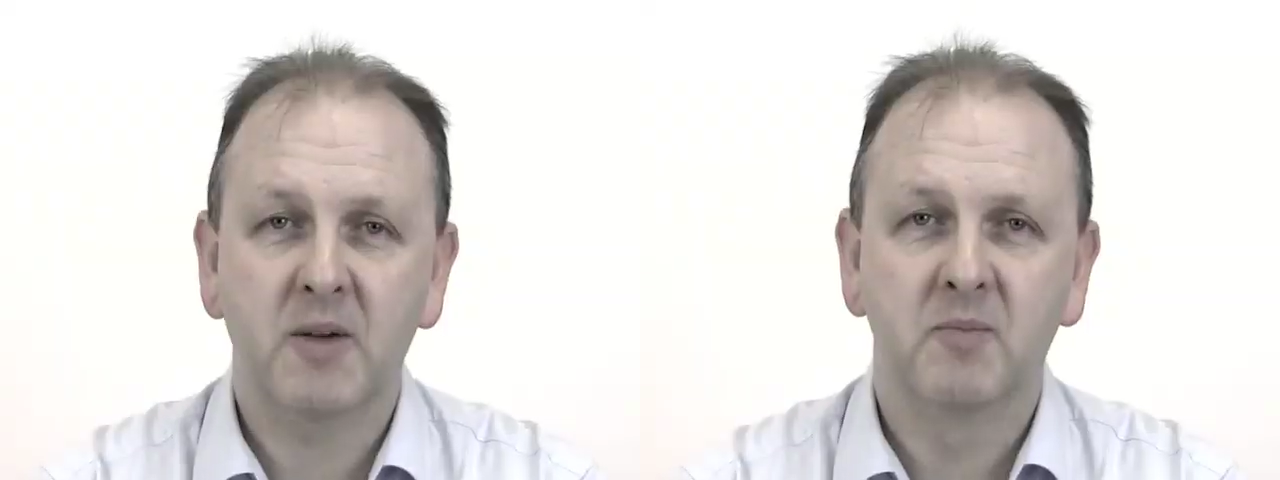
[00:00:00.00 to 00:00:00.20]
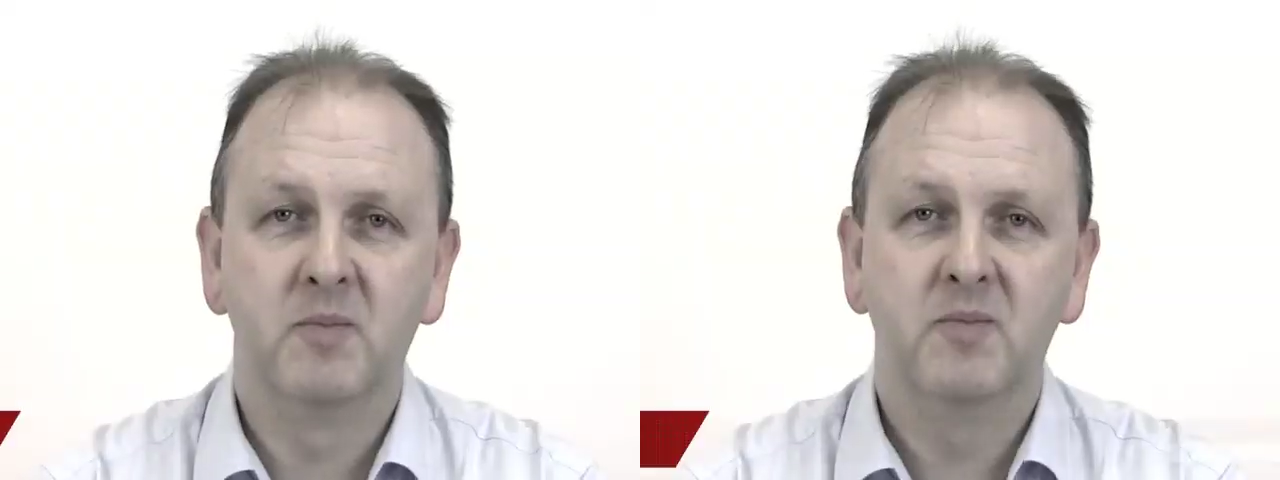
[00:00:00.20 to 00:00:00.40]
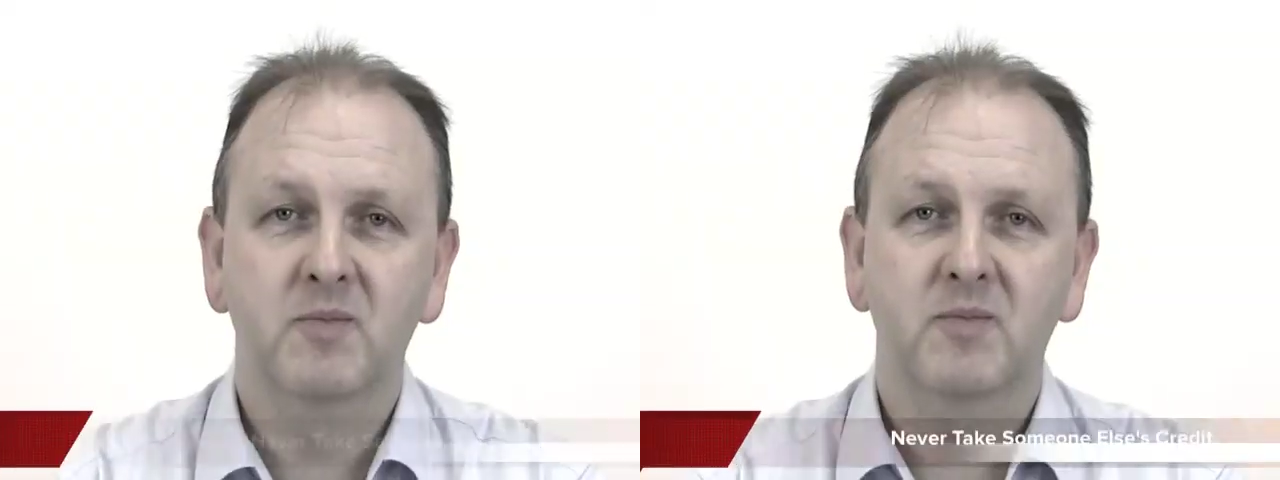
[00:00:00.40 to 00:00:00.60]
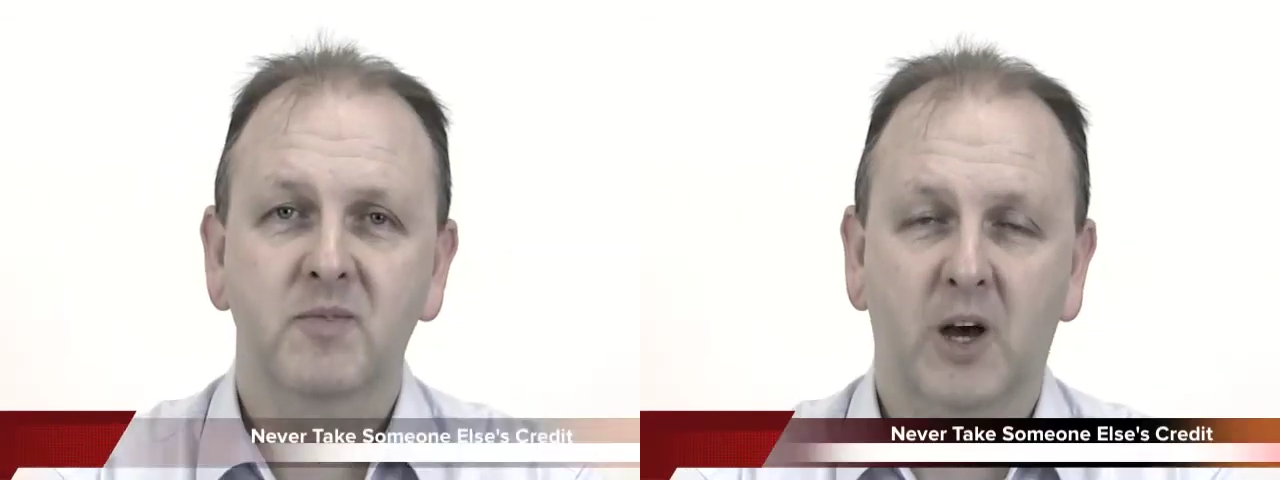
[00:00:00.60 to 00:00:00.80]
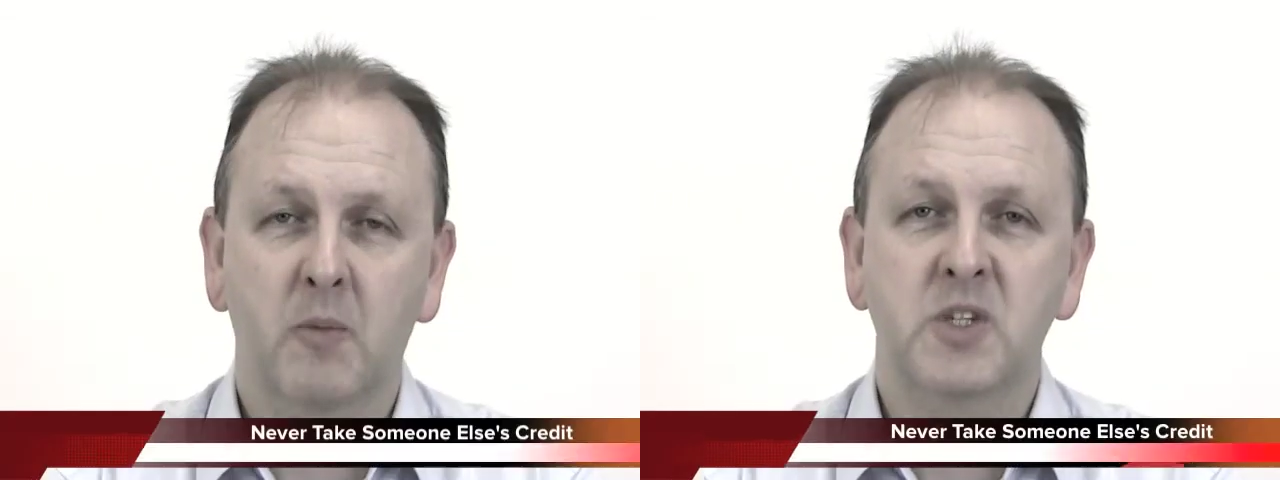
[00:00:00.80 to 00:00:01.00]
them
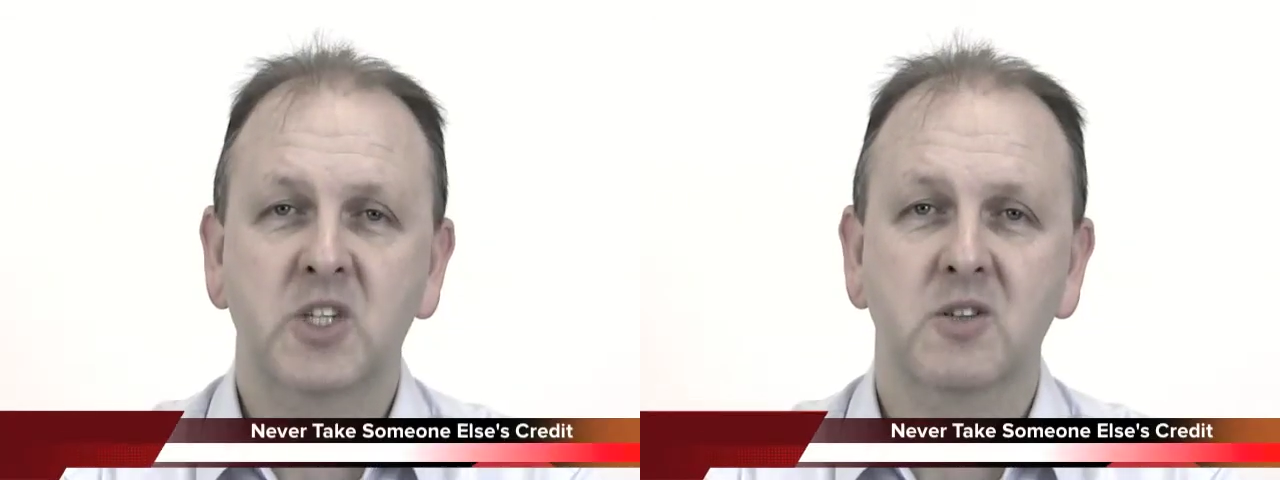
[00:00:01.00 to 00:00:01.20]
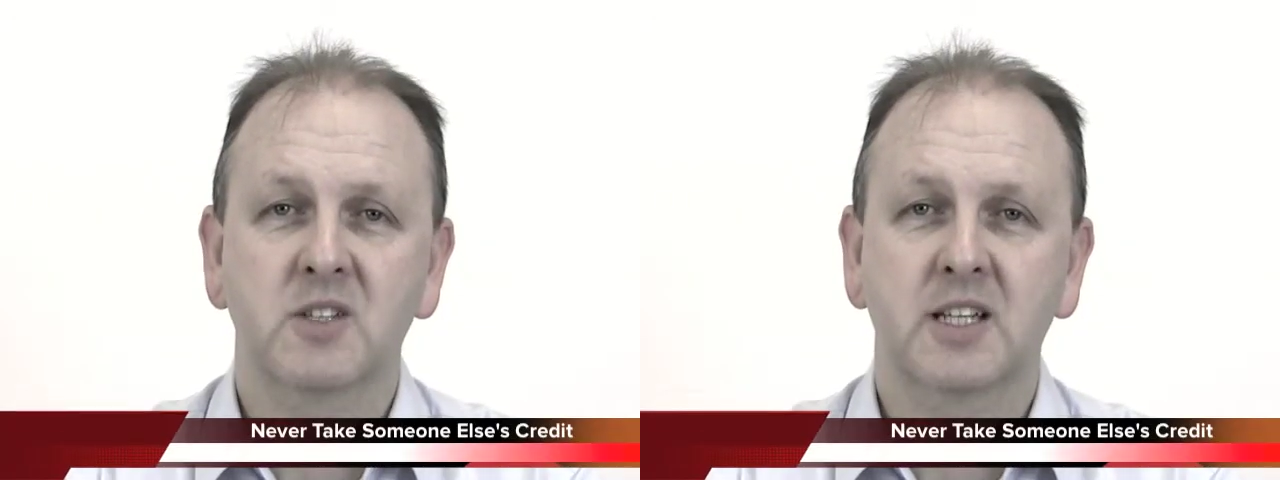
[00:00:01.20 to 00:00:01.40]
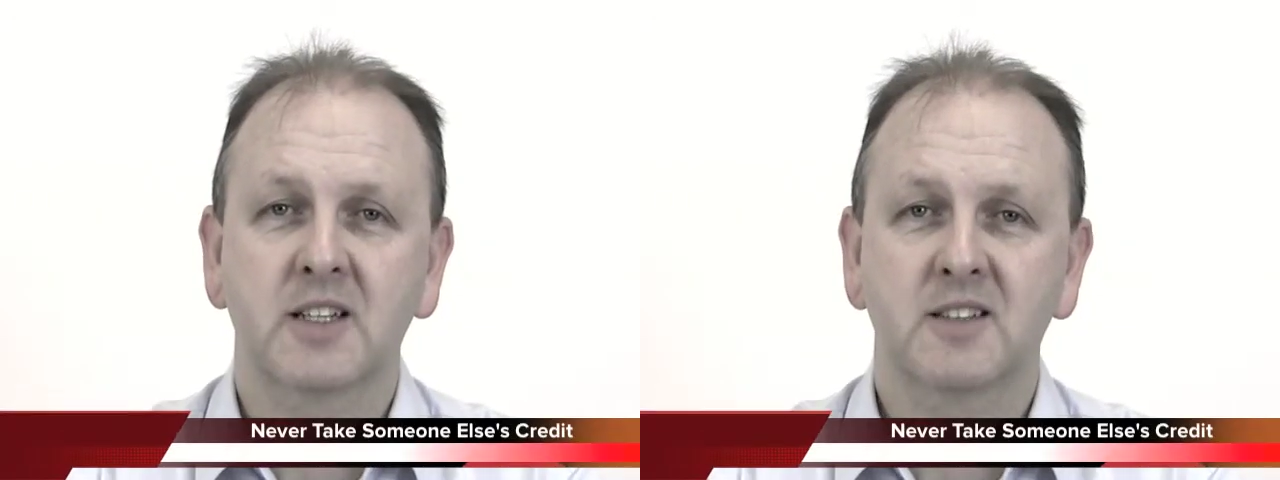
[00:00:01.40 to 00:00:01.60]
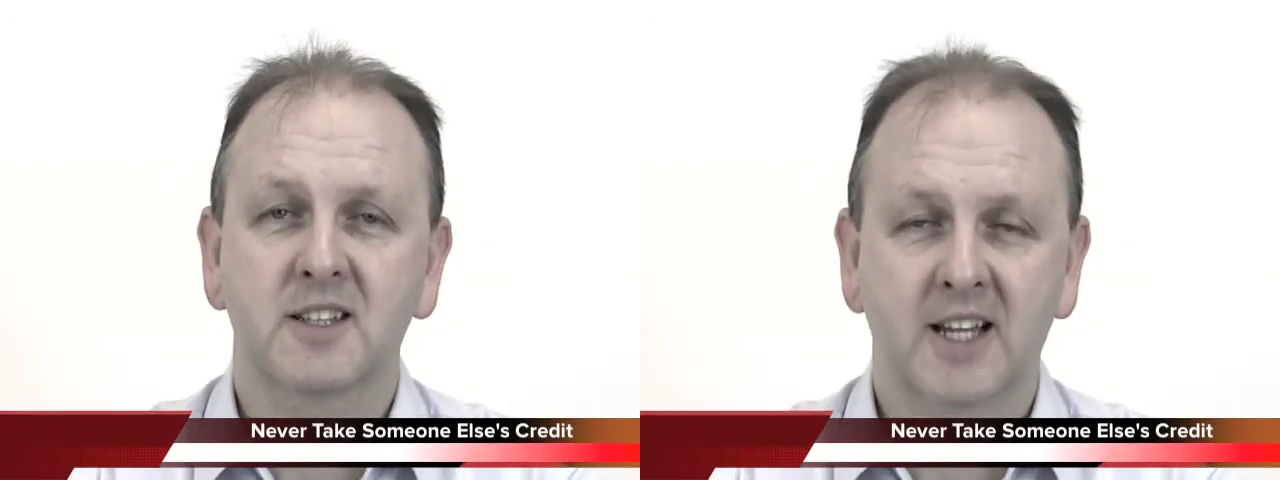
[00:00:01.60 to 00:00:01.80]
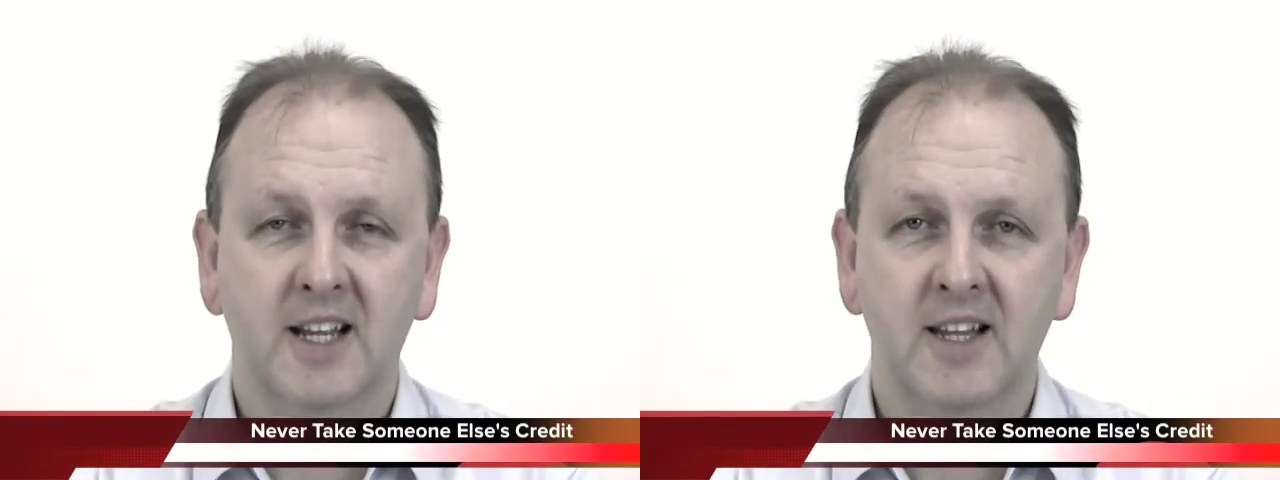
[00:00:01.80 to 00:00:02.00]
that opportunity
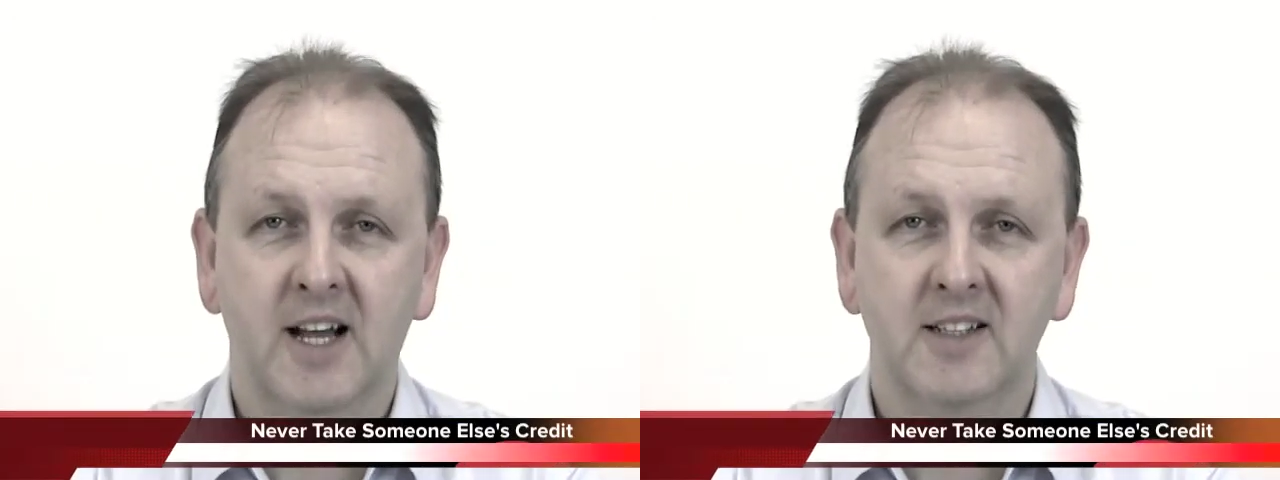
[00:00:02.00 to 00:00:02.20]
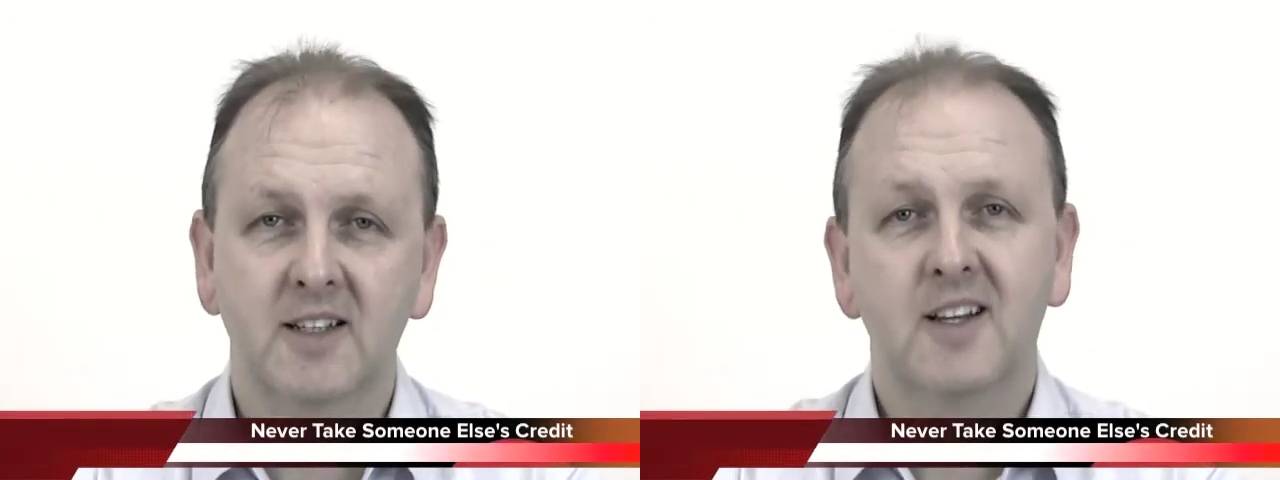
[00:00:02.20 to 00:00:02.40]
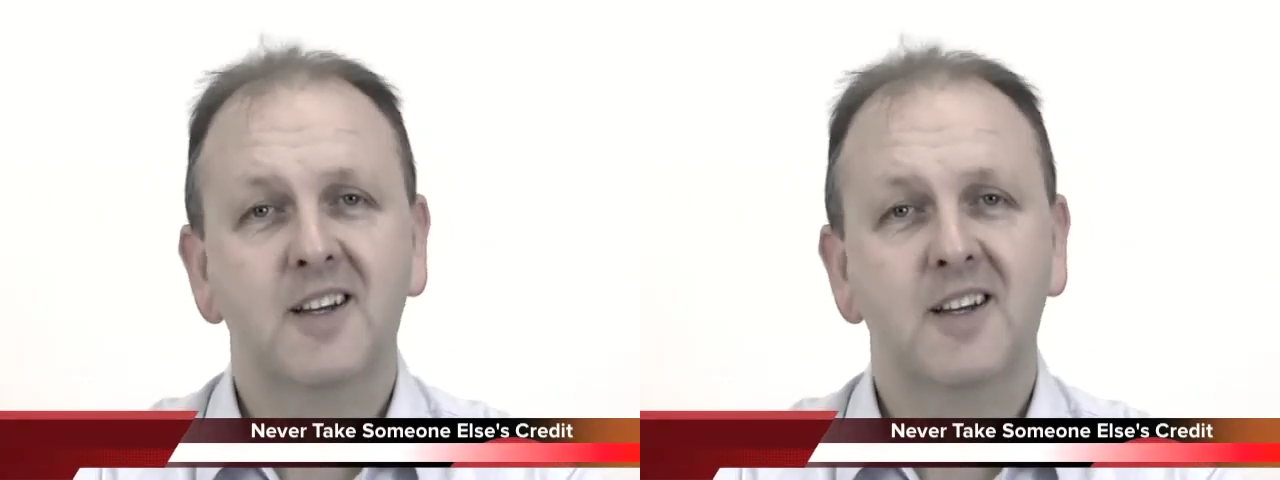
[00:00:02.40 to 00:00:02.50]
to take that.